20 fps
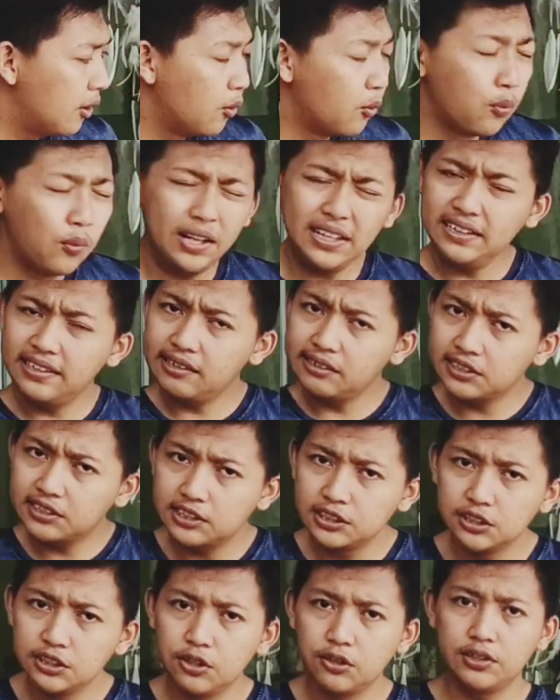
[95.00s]
When there's
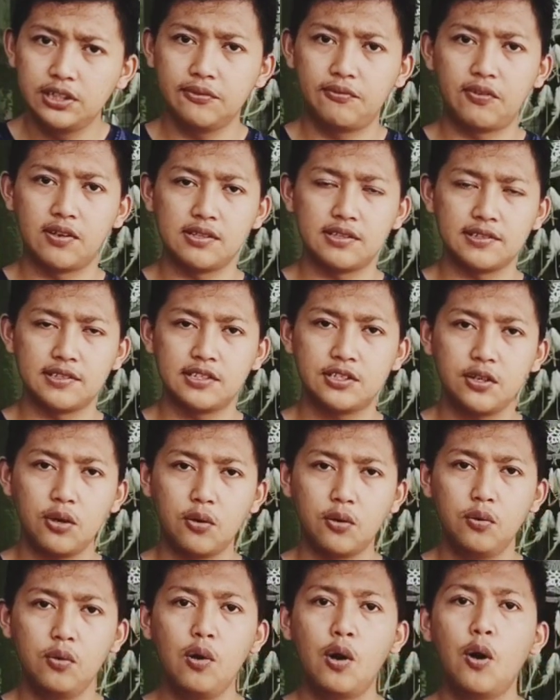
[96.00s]
no difference,
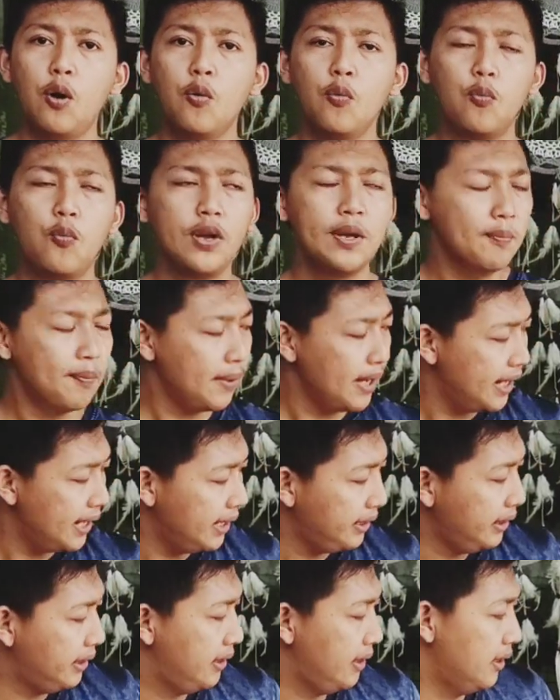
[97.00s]
so we
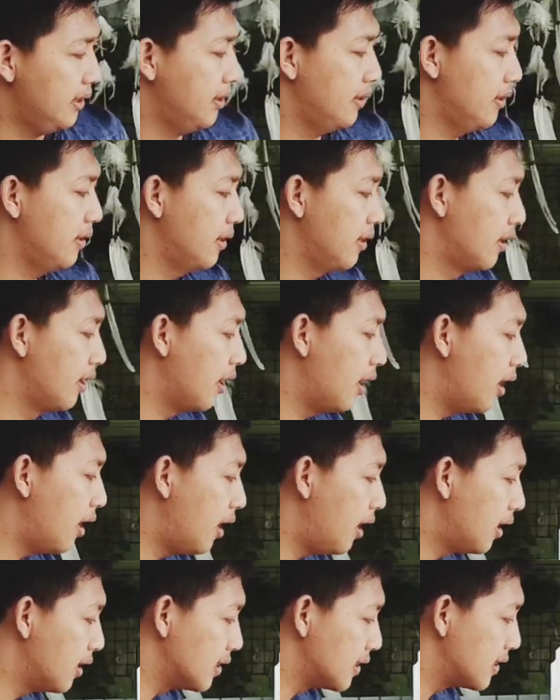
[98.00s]
make
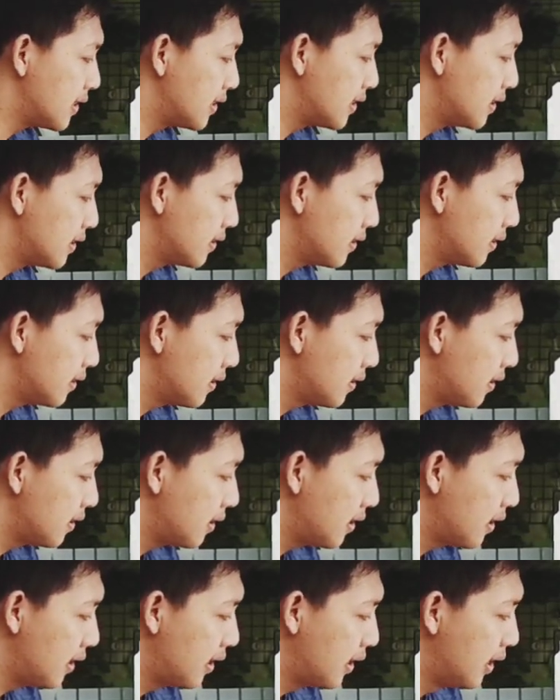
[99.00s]
us.
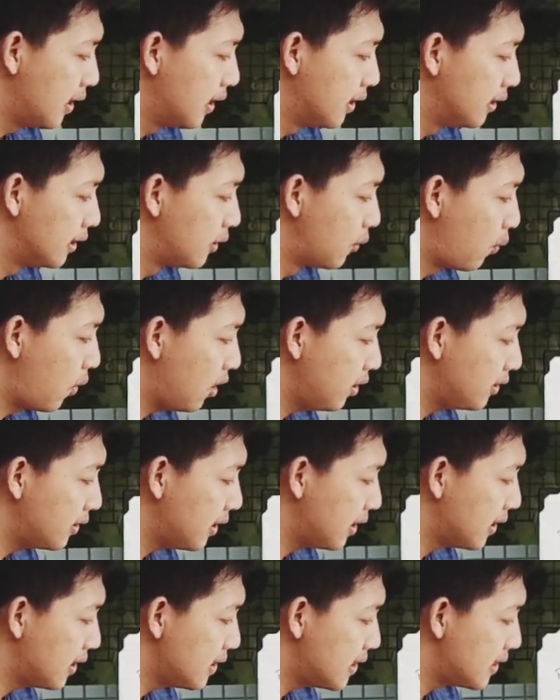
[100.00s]
The word
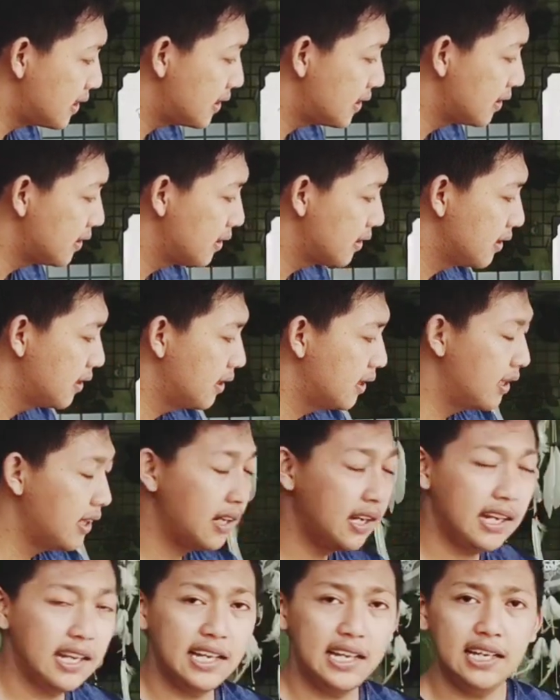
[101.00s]
us
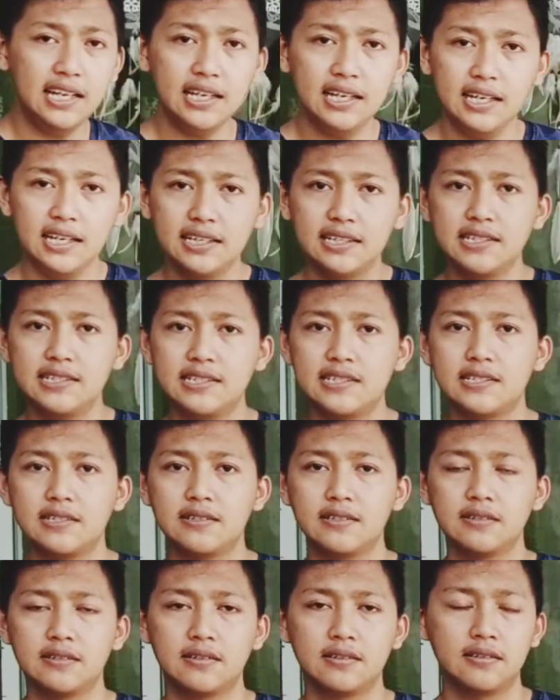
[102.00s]
is
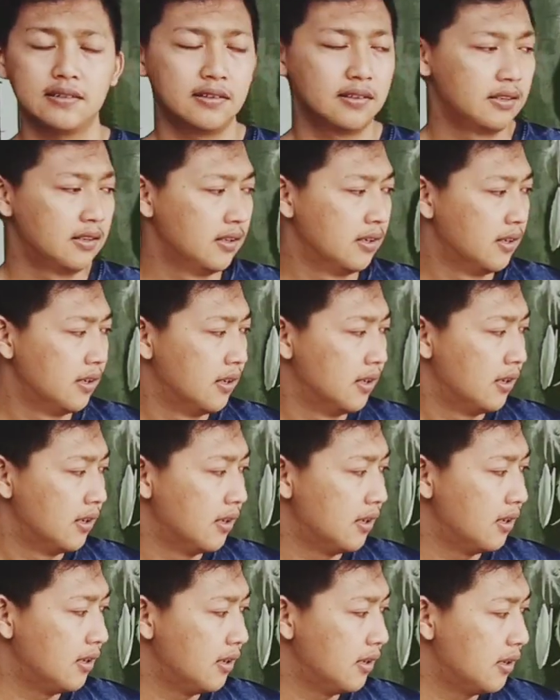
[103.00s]

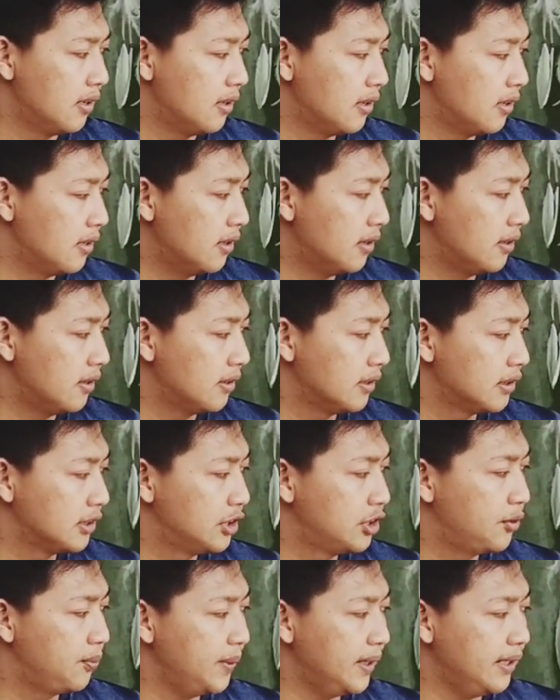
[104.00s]
to
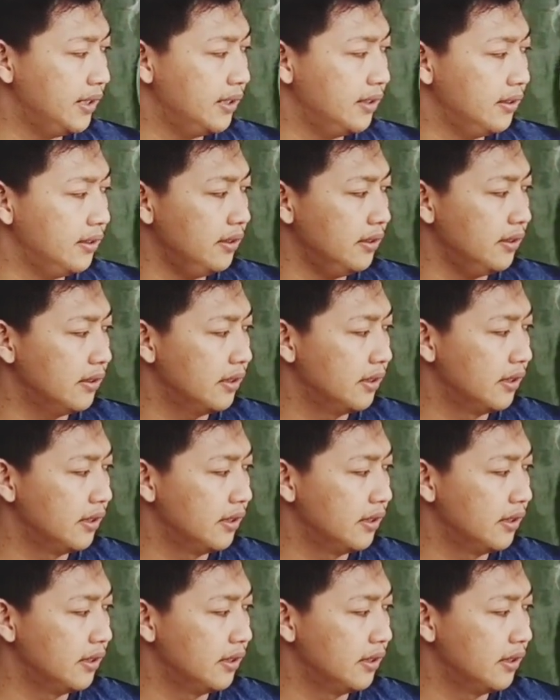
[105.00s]
be,